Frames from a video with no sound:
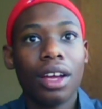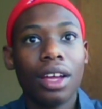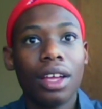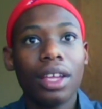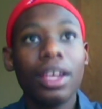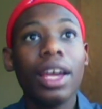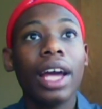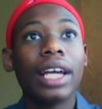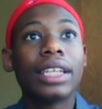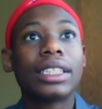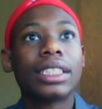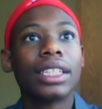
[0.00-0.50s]

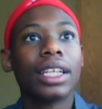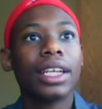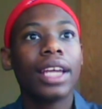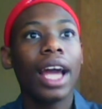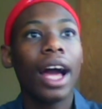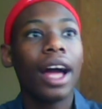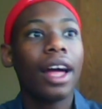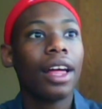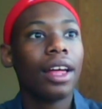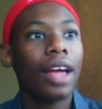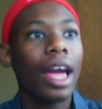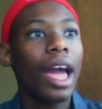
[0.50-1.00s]
yes,
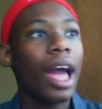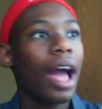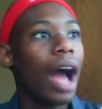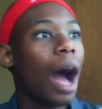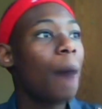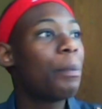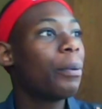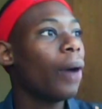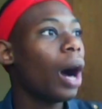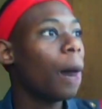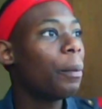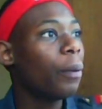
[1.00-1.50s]
yeah, hey,
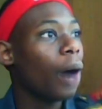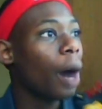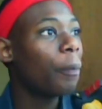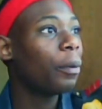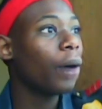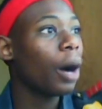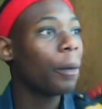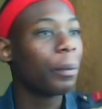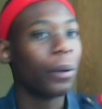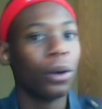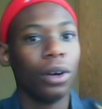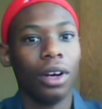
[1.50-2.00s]

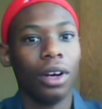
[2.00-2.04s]
abo.